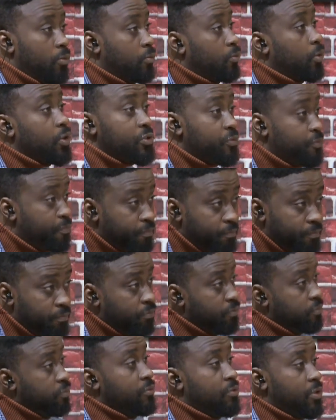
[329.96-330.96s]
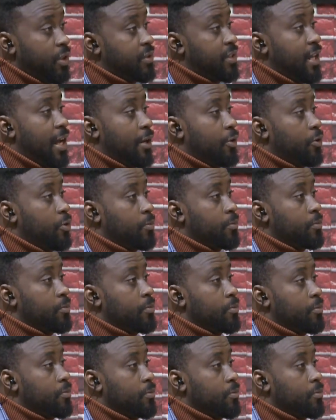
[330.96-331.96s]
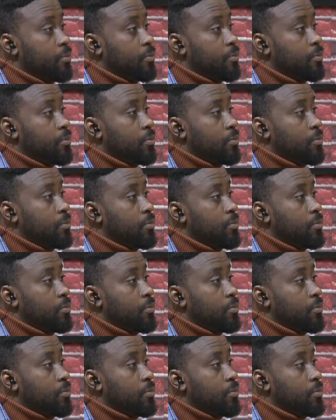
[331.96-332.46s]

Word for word: was just there at home. Mm.